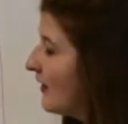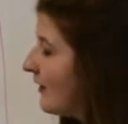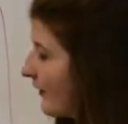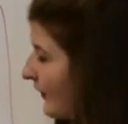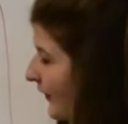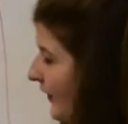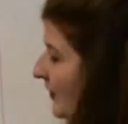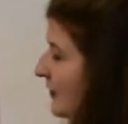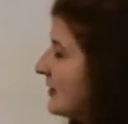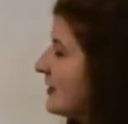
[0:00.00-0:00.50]

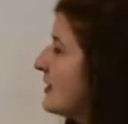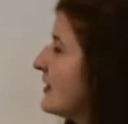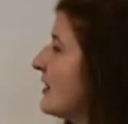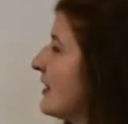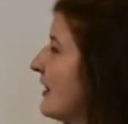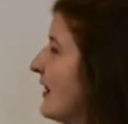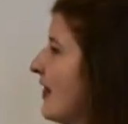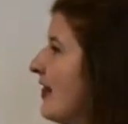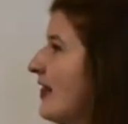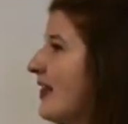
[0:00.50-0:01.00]
first,
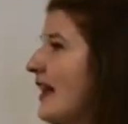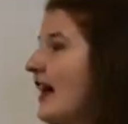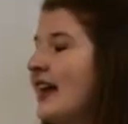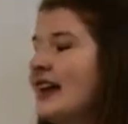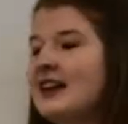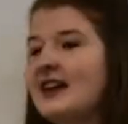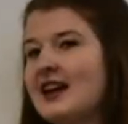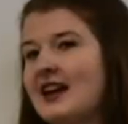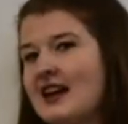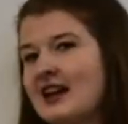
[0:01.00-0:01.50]

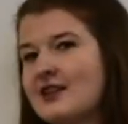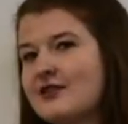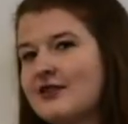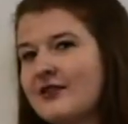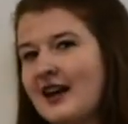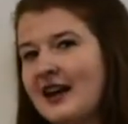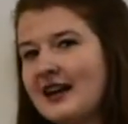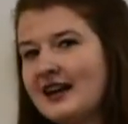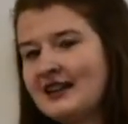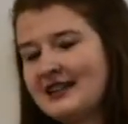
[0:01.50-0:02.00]
then, and
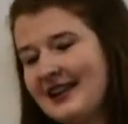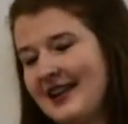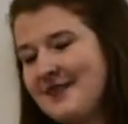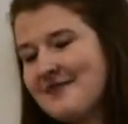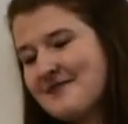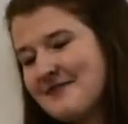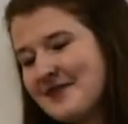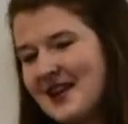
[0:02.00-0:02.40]
finally.